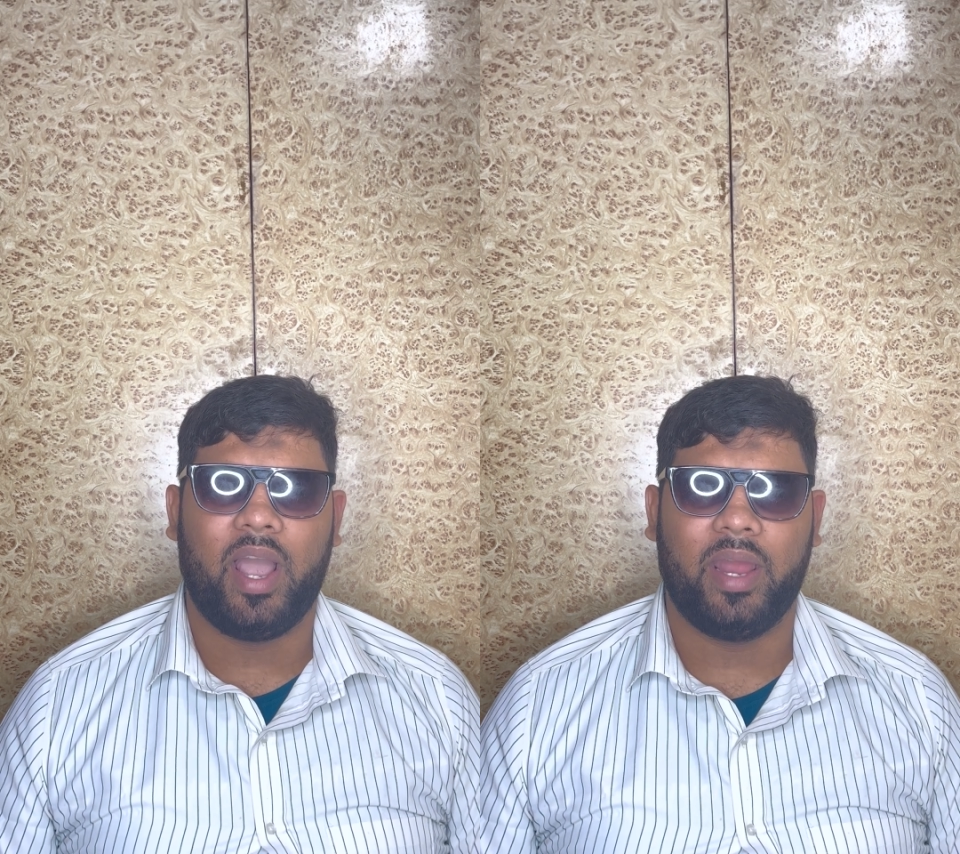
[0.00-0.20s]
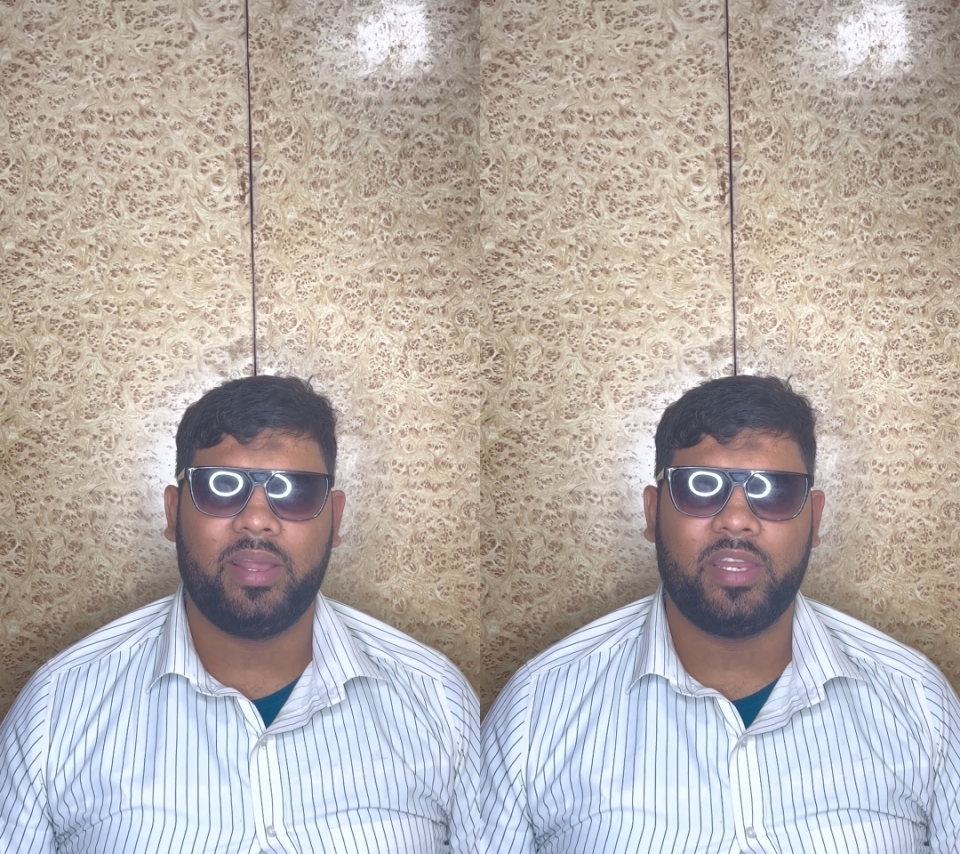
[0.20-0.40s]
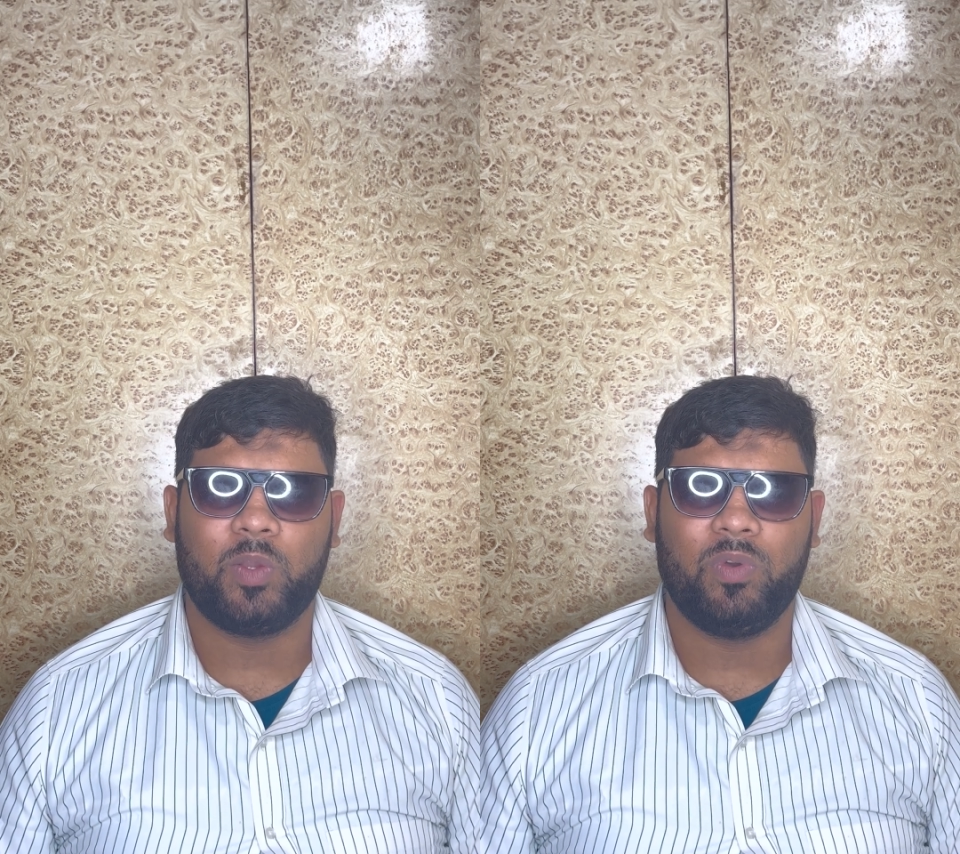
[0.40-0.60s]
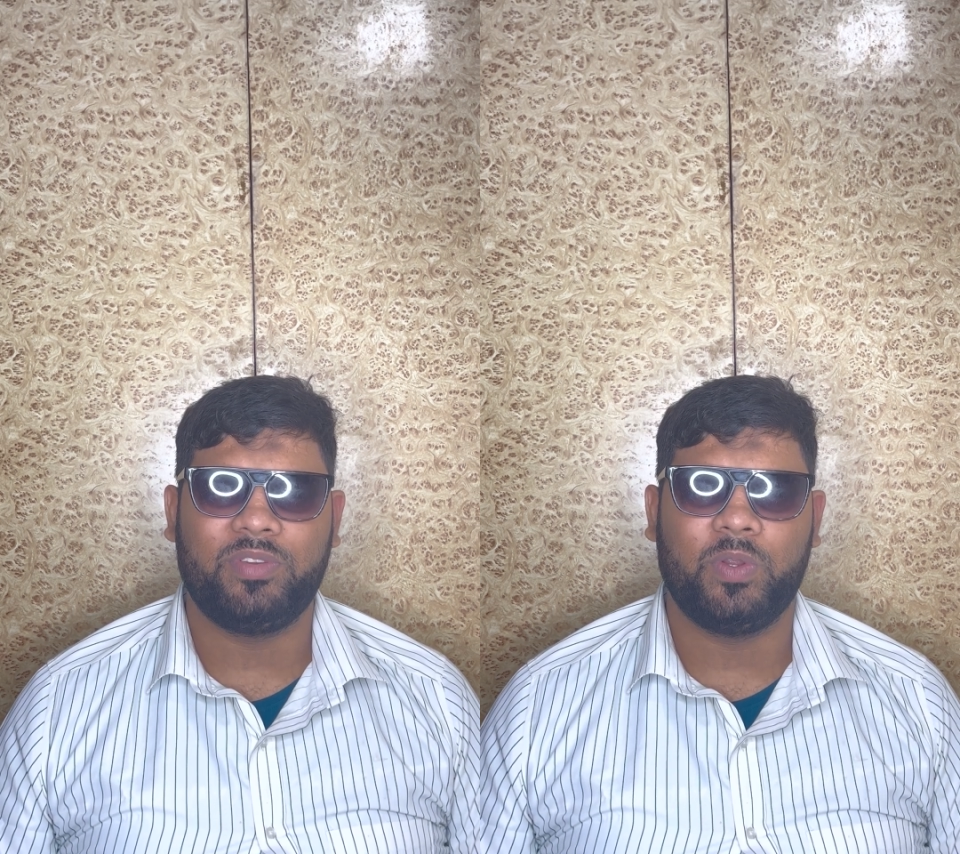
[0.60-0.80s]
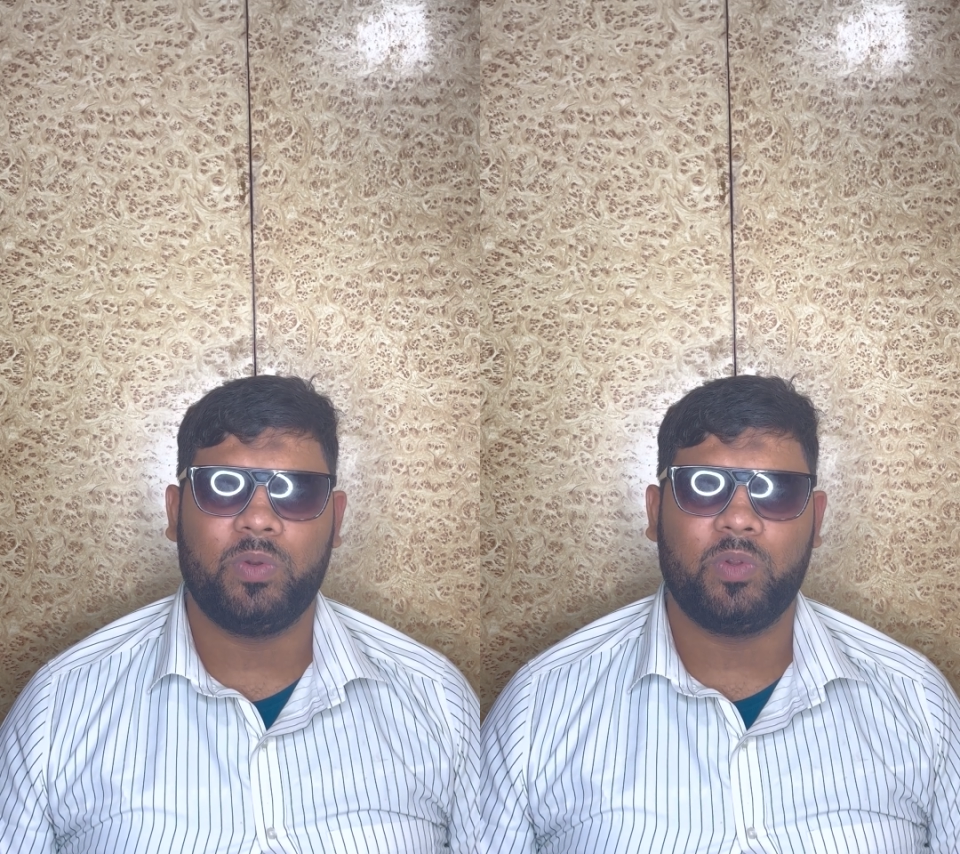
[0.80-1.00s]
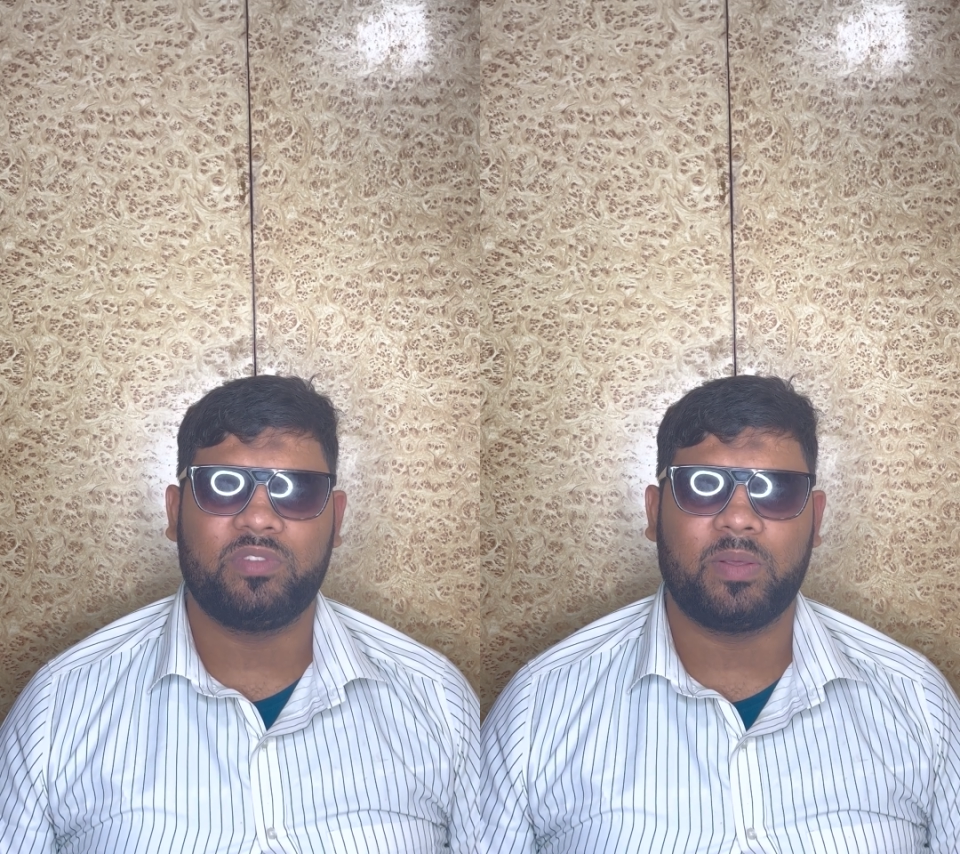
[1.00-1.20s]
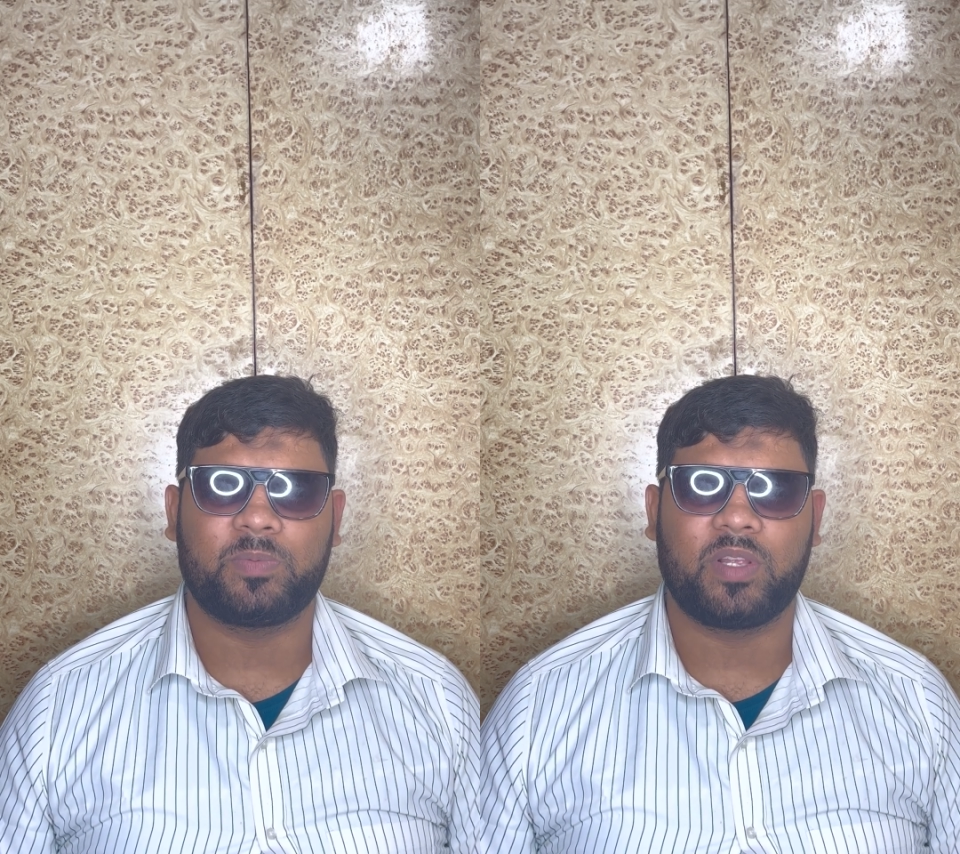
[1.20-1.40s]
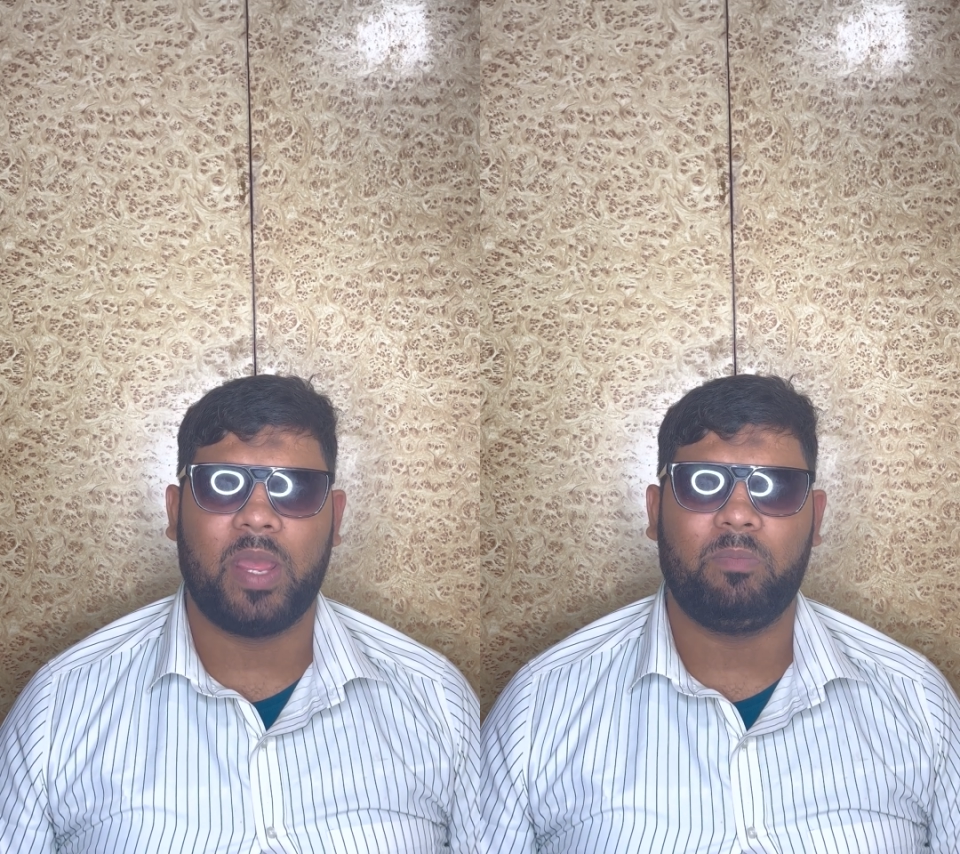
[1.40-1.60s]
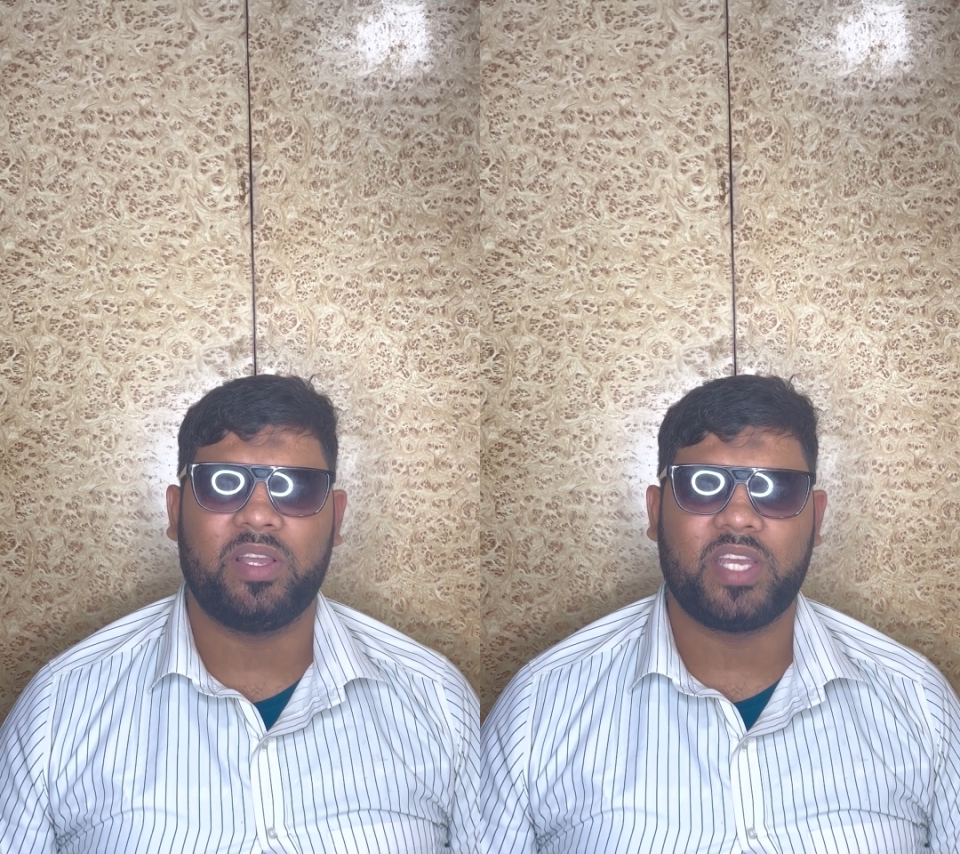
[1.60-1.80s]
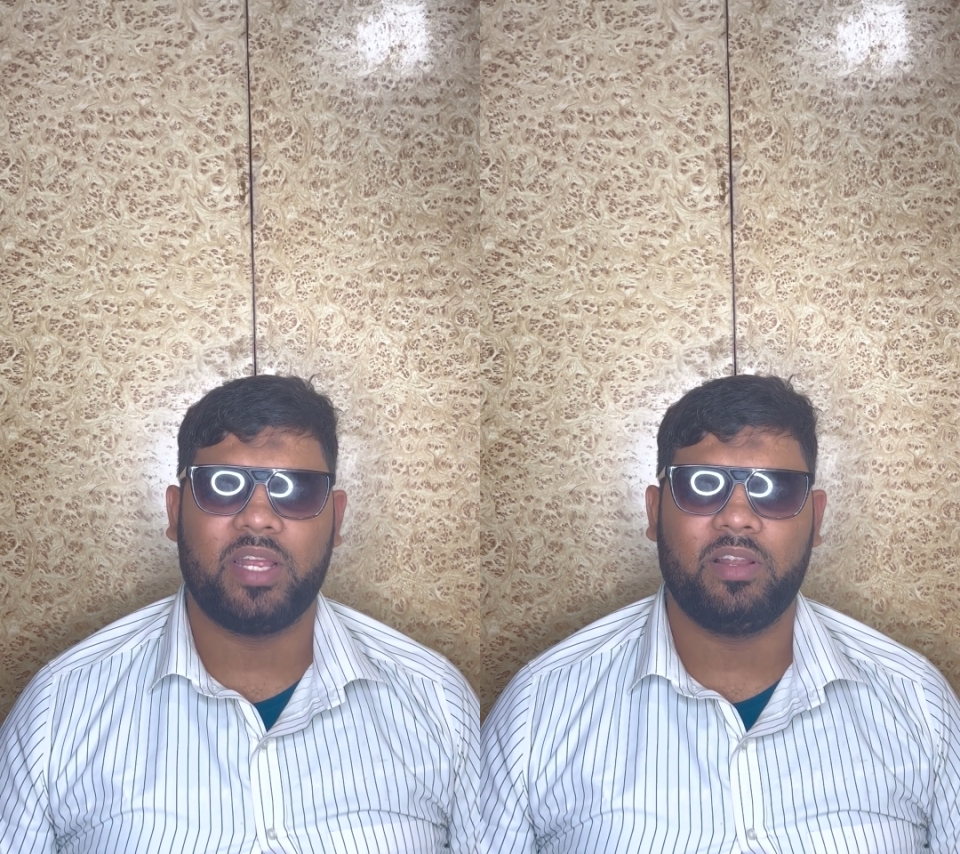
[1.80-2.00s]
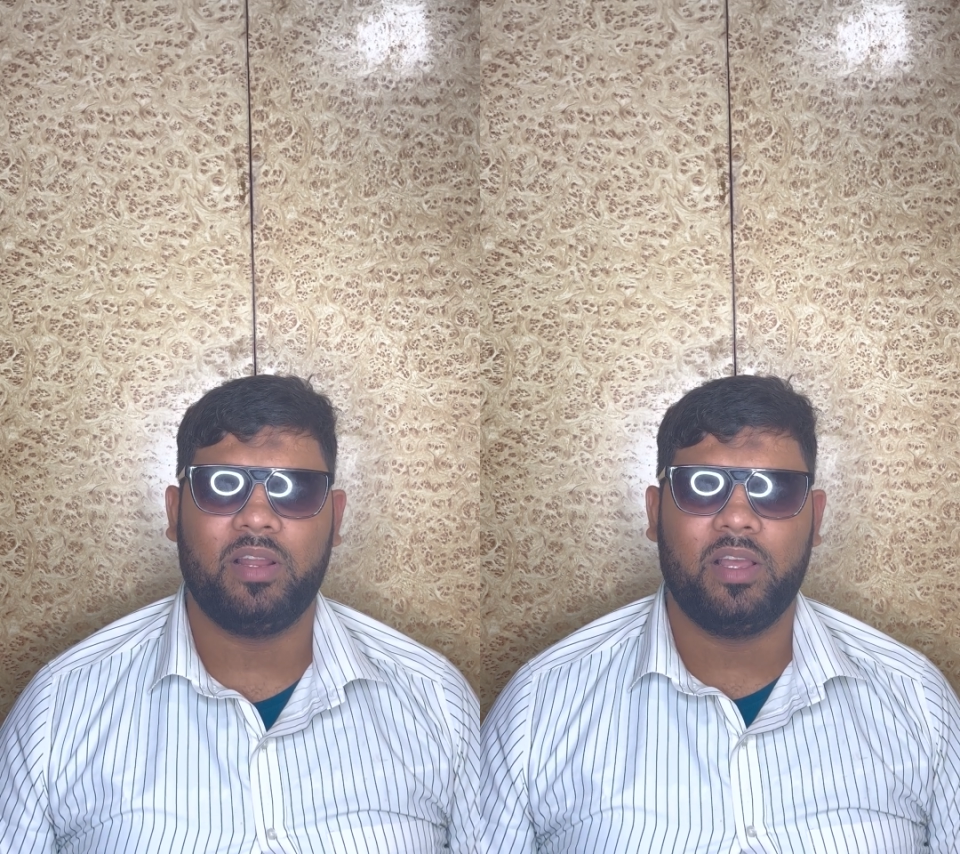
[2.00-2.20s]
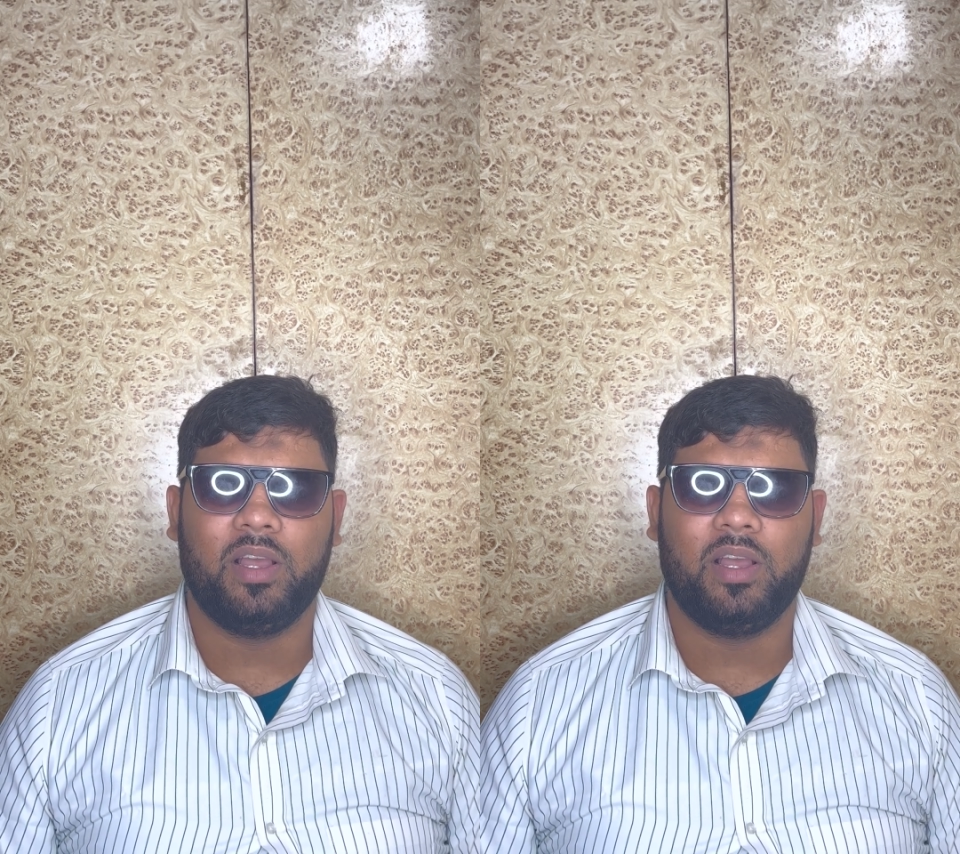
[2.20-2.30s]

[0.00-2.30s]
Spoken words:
and I request you to subscribe my channel